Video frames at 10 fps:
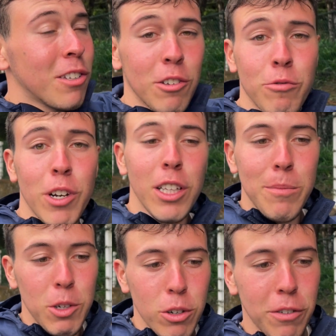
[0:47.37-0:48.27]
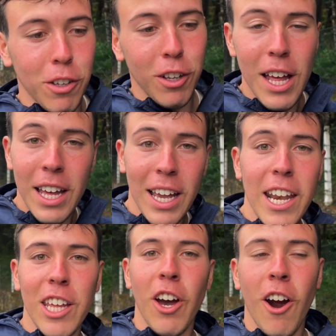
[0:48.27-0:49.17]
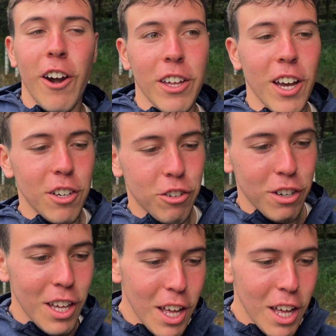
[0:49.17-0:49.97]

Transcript: It's really beautiful, kind of in the heart of the country.